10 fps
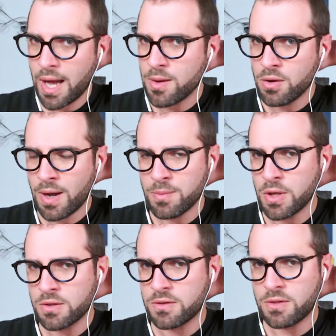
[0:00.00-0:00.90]
I know I'm
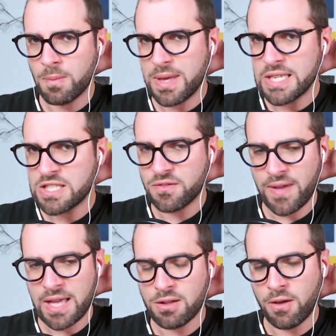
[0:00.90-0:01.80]
not the biggest
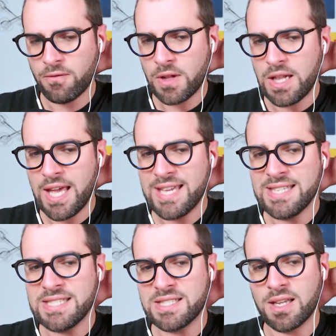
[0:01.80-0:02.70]
fan of the
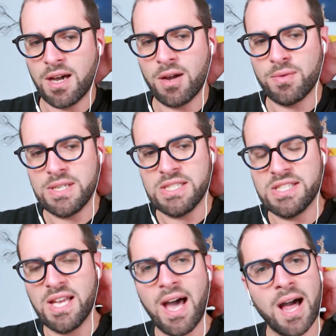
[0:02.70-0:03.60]
latest
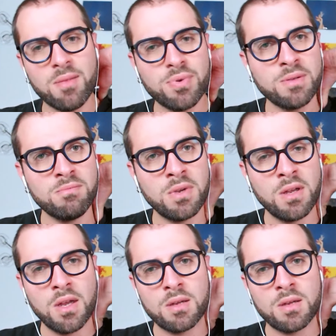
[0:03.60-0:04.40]
Ari's album,